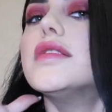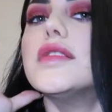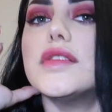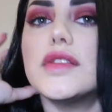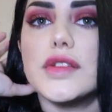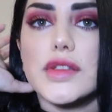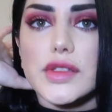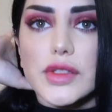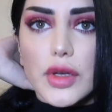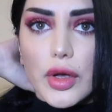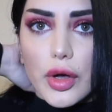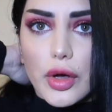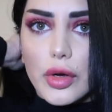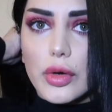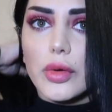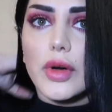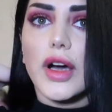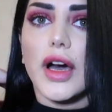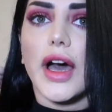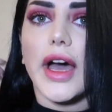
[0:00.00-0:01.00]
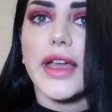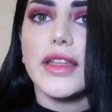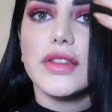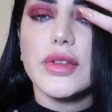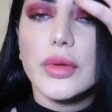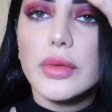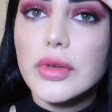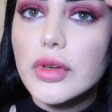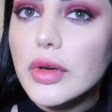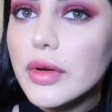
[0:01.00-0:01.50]
So I
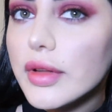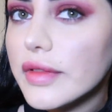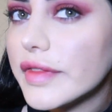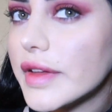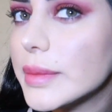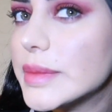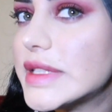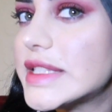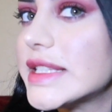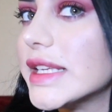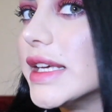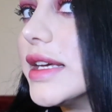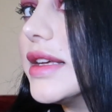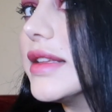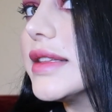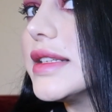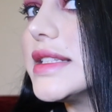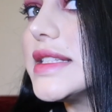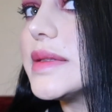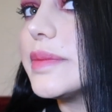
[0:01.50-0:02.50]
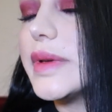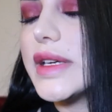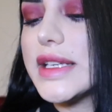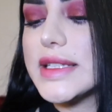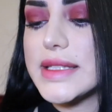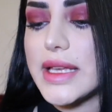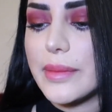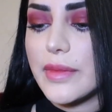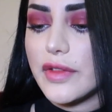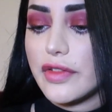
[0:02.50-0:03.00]
don't know if I'm saying this
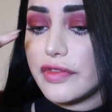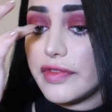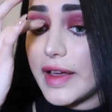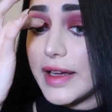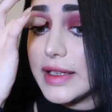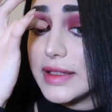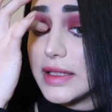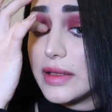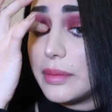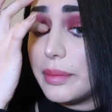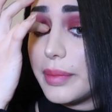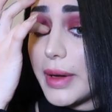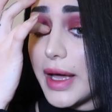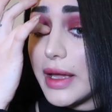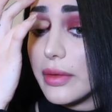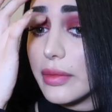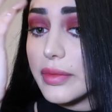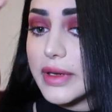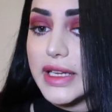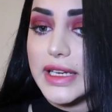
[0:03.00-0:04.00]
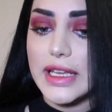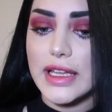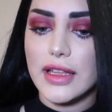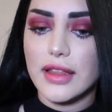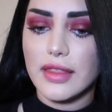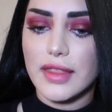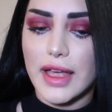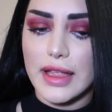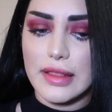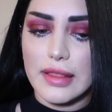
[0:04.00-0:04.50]
because I'm affected by
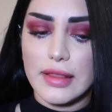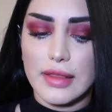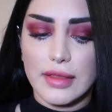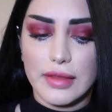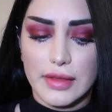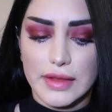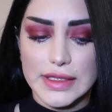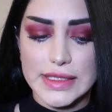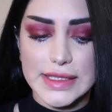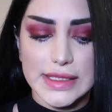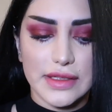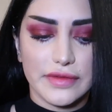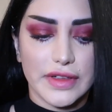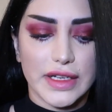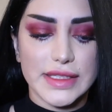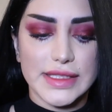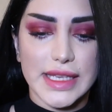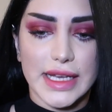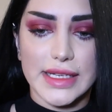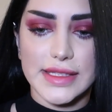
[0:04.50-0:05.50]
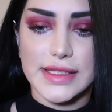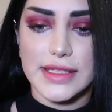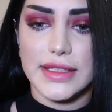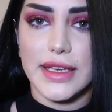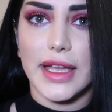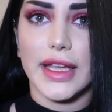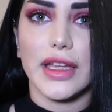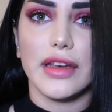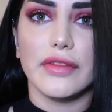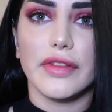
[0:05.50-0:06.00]
reading that this device has a
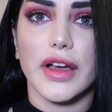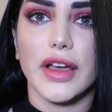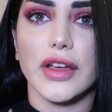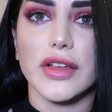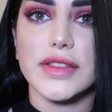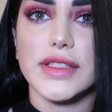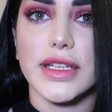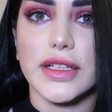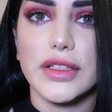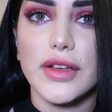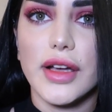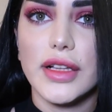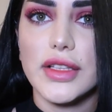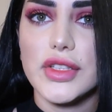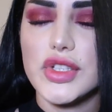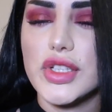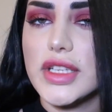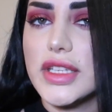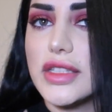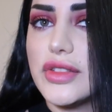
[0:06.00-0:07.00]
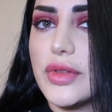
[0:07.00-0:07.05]
negative ion technology.